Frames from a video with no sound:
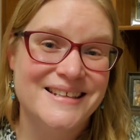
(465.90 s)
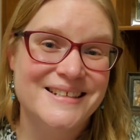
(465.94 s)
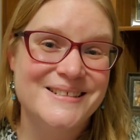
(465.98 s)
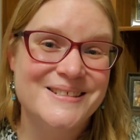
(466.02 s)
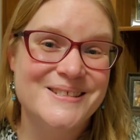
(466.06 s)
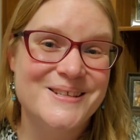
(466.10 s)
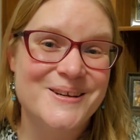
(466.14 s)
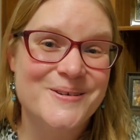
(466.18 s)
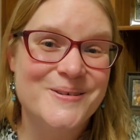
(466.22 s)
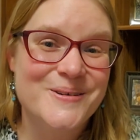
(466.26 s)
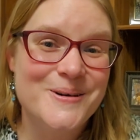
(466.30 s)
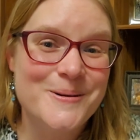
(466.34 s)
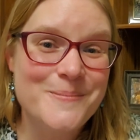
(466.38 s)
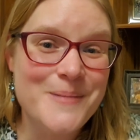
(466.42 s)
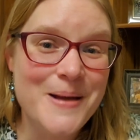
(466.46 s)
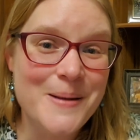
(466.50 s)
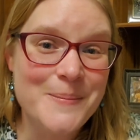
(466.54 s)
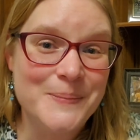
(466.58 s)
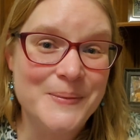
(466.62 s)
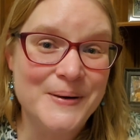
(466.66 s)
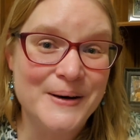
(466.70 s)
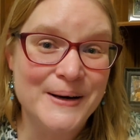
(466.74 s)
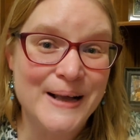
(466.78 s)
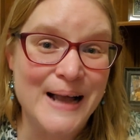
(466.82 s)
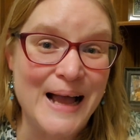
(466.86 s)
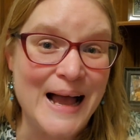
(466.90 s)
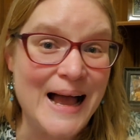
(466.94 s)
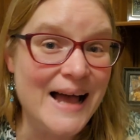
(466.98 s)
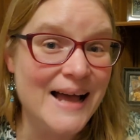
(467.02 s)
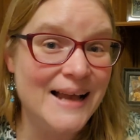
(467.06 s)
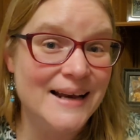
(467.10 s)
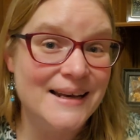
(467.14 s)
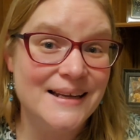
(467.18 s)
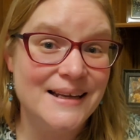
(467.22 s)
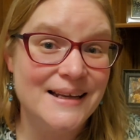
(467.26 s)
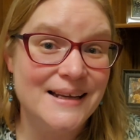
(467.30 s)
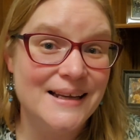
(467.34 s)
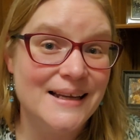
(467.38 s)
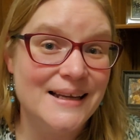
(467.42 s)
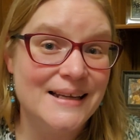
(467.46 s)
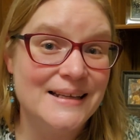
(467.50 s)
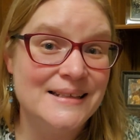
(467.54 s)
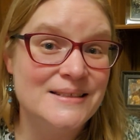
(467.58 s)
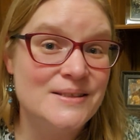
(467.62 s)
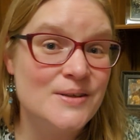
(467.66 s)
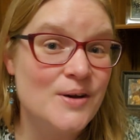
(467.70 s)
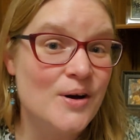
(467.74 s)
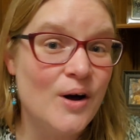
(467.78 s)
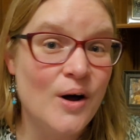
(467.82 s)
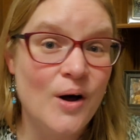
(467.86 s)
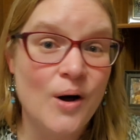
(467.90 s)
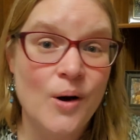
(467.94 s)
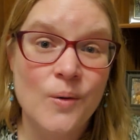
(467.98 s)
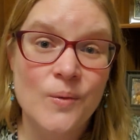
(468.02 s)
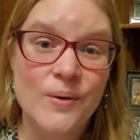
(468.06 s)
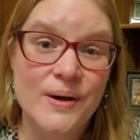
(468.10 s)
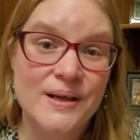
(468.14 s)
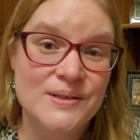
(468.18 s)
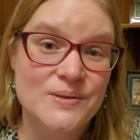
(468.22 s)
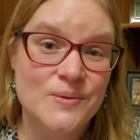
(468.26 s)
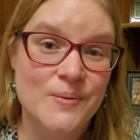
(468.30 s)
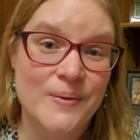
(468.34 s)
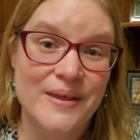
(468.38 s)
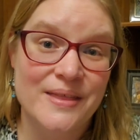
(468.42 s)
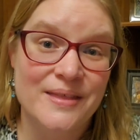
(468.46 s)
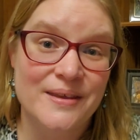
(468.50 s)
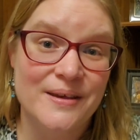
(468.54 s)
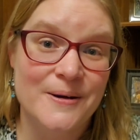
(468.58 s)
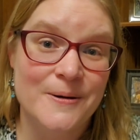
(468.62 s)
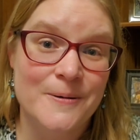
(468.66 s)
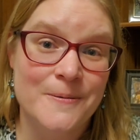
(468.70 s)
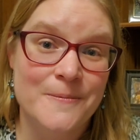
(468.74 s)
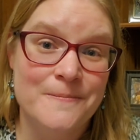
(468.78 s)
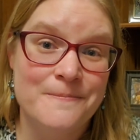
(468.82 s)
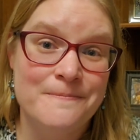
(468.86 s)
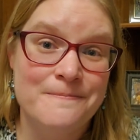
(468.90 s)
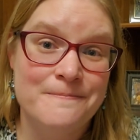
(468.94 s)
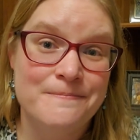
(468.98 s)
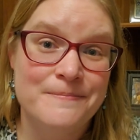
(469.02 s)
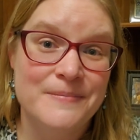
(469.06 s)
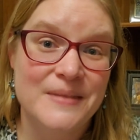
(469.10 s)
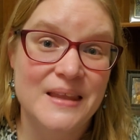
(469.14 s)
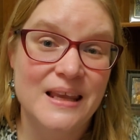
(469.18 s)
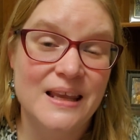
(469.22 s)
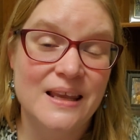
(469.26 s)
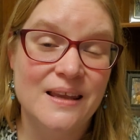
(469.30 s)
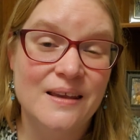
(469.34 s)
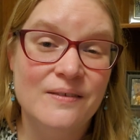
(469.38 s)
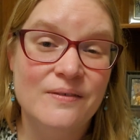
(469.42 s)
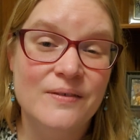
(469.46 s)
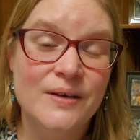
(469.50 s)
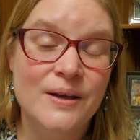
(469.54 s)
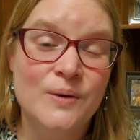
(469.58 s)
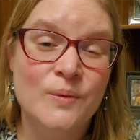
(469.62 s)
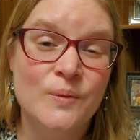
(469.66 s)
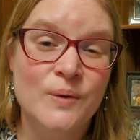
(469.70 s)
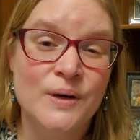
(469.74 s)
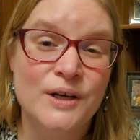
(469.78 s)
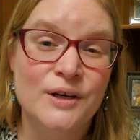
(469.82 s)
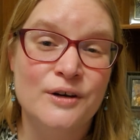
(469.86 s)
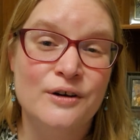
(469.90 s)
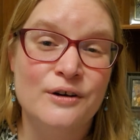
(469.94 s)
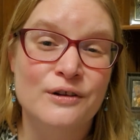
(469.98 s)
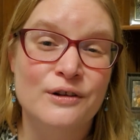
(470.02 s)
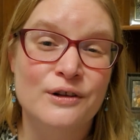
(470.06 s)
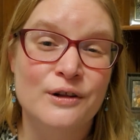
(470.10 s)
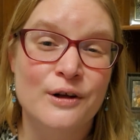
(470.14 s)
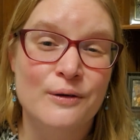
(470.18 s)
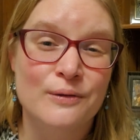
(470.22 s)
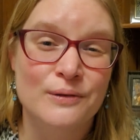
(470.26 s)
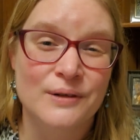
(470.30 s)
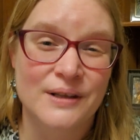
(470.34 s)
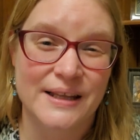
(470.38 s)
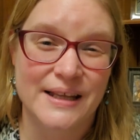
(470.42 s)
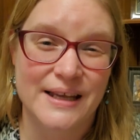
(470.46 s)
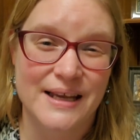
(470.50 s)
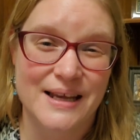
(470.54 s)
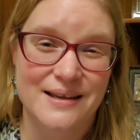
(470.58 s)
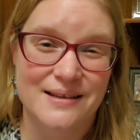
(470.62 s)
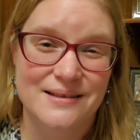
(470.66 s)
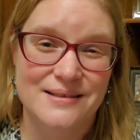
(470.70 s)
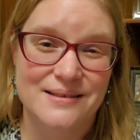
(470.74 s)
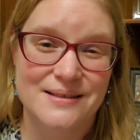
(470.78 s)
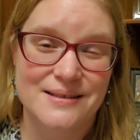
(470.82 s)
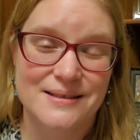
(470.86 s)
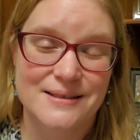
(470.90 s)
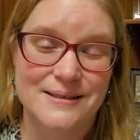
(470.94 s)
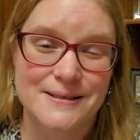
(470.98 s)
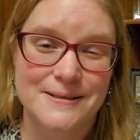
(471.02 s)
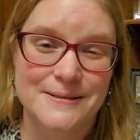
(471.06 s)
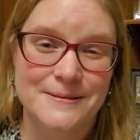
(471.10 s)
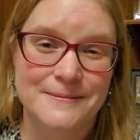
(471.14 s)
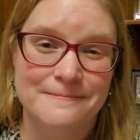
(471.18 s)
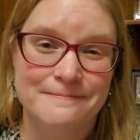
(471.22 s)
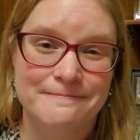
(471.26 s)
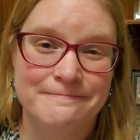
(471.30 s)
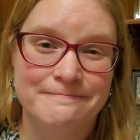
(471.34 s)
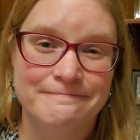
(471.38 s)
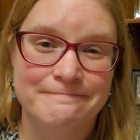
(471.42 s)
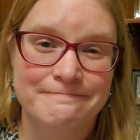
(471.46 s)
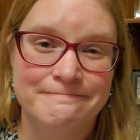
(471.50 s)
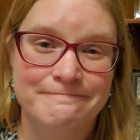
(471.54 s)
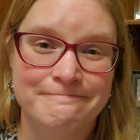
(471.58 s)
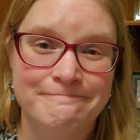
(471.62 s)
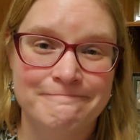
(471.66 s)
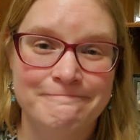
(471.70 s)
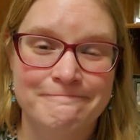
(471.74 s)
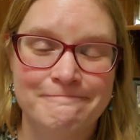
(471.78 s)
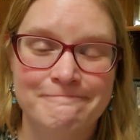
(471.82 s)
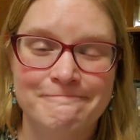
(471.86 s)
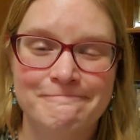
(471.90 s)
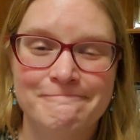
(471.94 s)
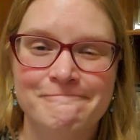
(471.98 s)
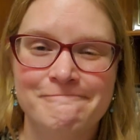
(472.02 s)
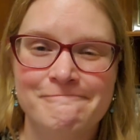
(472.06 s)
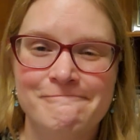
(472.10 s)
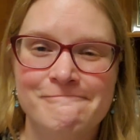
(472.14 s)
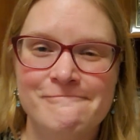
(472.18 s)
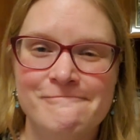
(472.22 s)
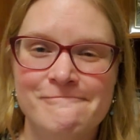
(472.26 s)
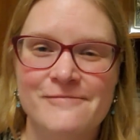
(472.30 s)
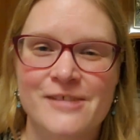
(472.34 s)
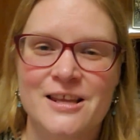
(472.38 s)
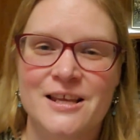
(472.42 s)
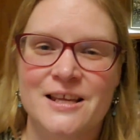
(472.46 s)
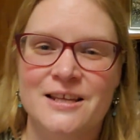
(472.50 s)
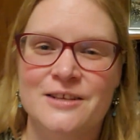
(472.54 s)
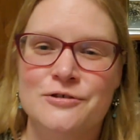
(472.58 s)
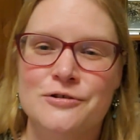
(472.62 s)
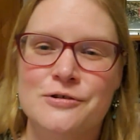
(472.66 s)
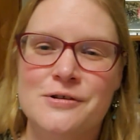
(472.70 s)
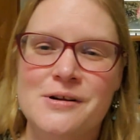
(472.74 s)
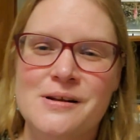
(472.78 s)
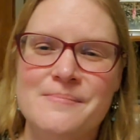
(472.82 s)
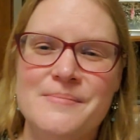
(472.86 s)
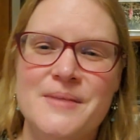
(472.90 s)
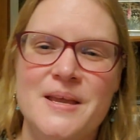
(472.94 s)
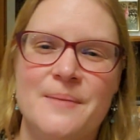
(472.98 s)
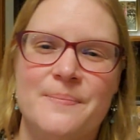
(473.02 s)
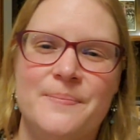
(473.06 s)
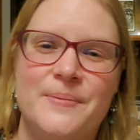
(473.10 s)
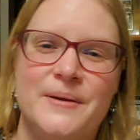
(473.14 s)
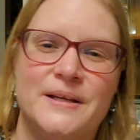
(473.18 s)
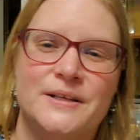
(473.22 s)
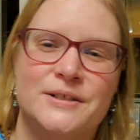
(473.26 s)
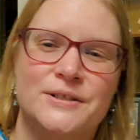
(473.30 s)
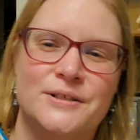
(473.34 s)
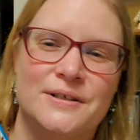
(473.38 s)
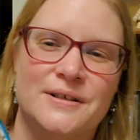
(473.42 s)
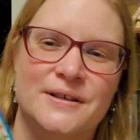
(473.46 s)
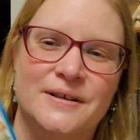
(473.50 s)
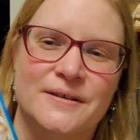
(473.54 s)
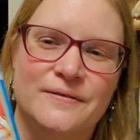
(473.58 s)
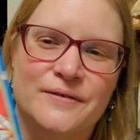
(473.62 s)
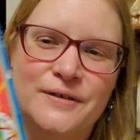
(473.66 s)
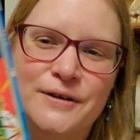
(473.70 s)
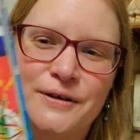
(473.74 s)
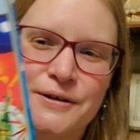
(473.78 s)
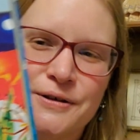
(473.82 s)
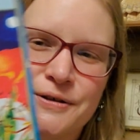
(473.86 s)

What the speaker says: So remember, God is always with you, even when you're loneliest. And draw me a picture of your